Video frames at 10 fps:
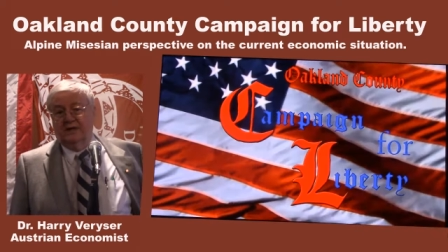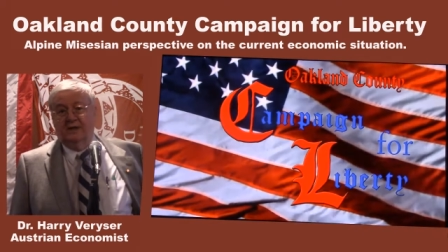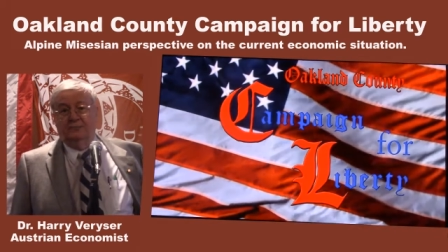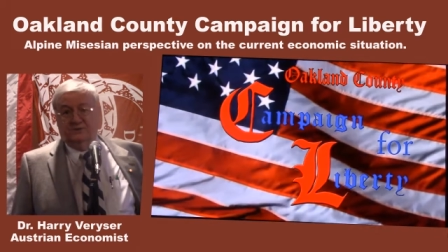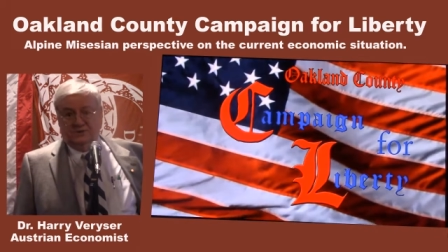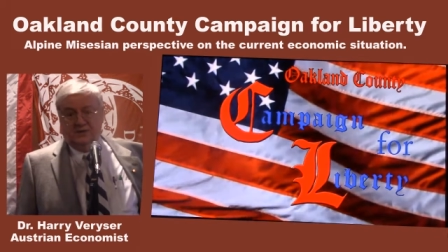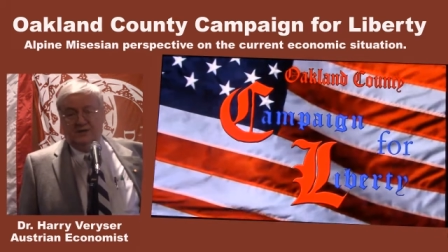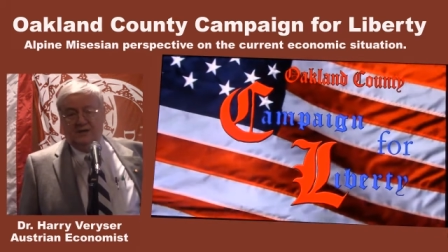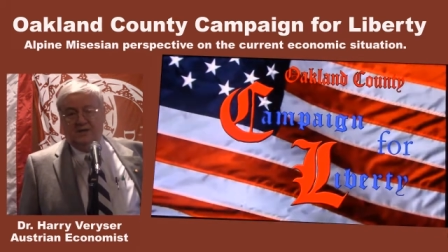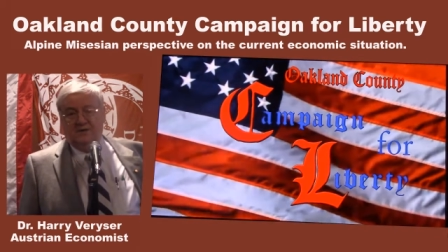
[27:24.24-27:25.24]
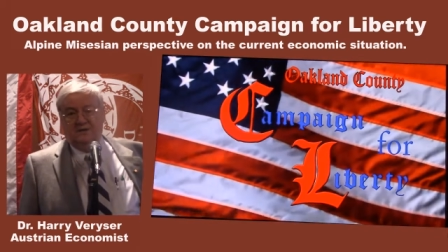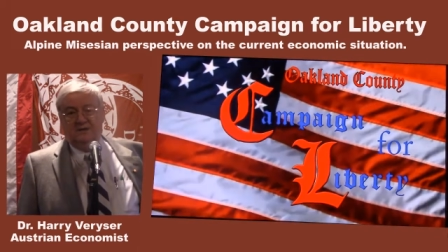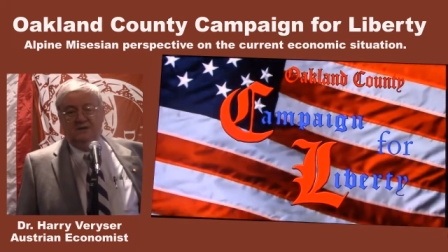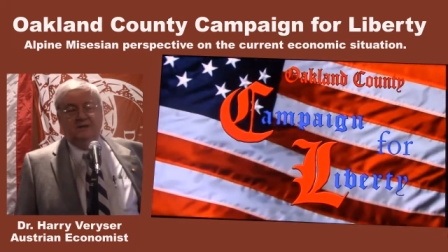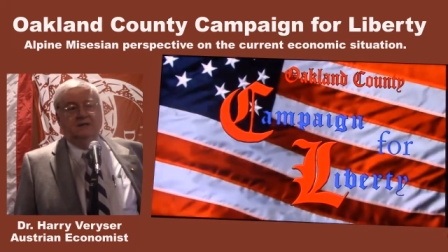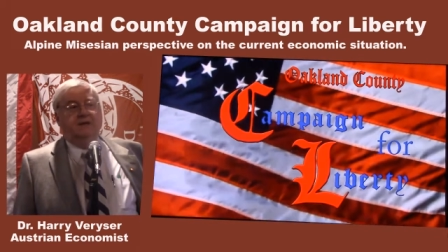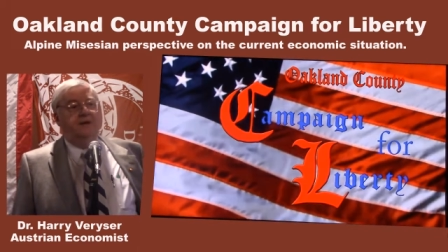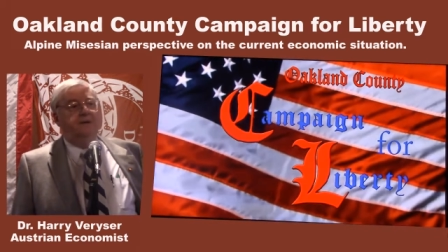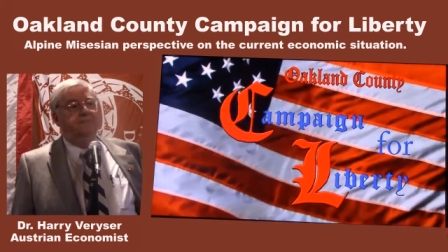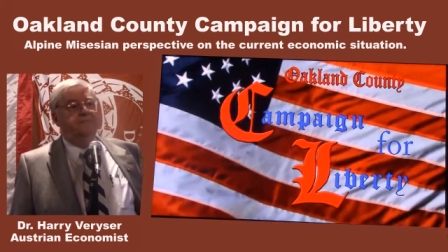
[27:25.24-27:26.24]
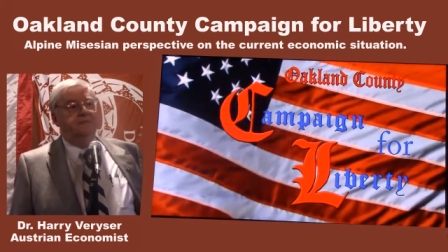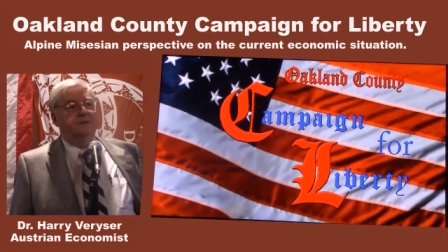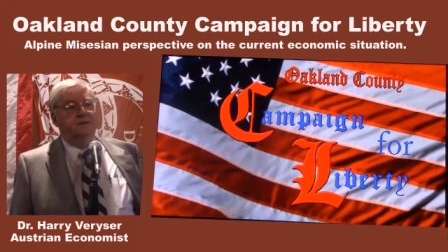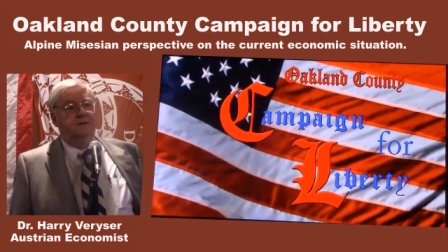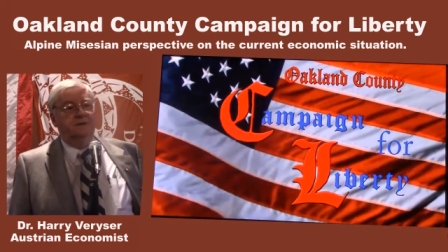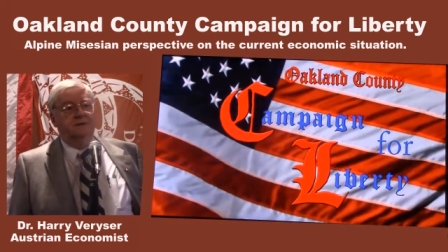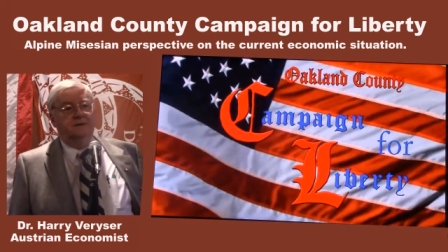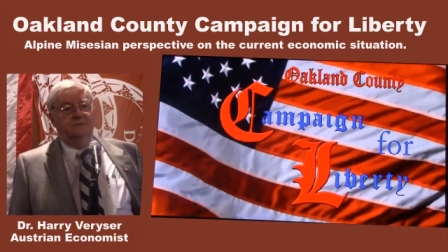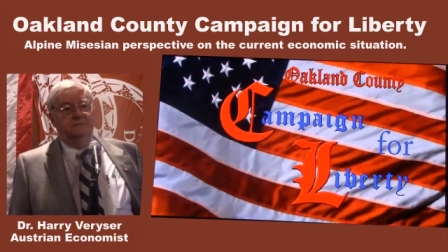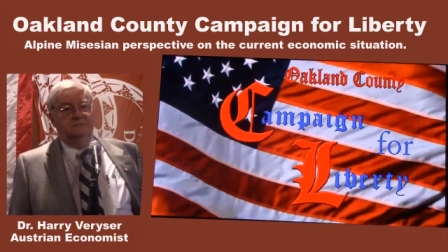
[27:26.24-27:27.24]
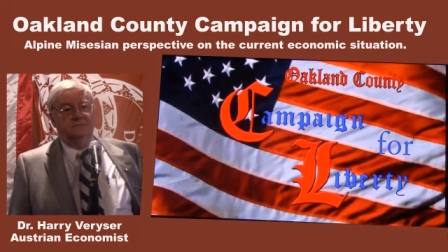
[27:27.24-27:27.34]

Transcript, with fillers: up, which they are, um, uh,